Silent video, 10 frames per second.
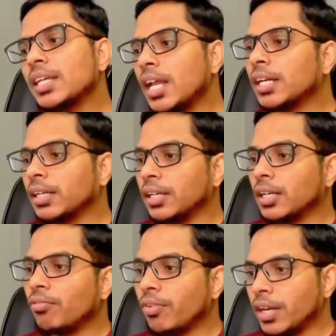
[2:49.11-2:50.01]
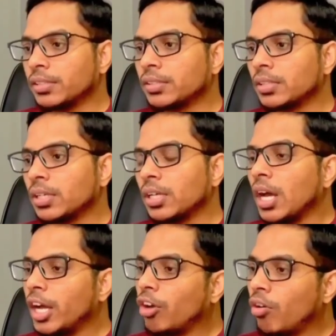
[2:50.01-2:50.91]
electrical fires.
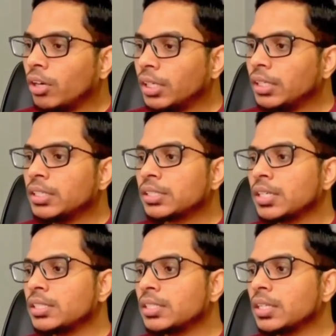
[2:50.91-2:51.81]
I already discussed